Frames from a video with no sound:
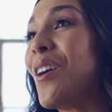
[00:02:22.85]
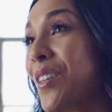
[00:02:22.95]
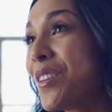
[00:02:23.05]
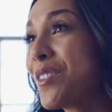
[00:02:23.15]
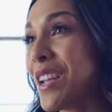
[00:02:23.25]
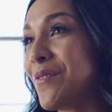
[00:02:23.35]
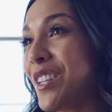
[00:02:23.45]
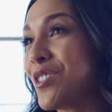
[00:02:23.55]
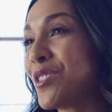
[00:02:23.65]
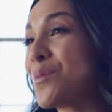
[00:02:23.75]
all the great
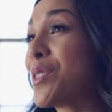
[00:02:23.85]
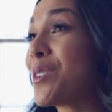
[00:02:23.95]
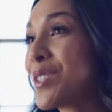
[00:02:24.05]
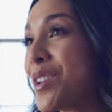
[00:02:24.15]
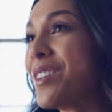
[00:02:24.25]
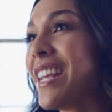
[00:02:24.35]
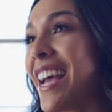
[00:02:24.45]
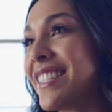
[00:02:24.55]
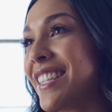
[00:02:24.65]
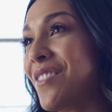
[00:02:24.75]
features with your Sony
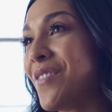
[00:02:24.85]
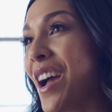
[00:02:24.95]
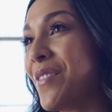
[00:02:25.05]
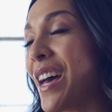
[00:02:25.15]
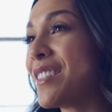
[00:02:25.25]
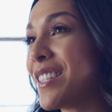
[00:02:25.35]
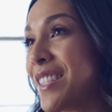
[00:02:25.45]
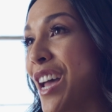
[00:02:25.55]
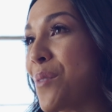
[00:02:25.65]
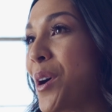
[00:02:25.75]
ST5000
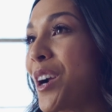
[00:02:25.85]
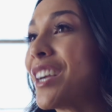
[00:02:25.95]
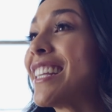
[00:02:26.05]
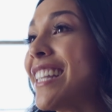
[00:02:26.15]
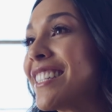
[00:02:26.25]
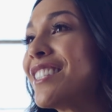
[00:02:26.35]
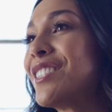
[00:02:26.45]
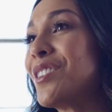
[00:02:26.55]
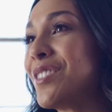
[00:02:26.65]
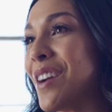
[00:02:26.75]
soundbar connected
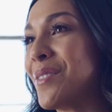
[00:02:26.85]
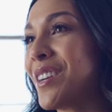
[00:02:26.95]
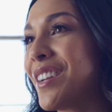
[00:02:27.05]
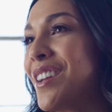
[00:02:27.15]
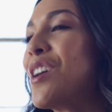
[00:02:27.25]
to your network,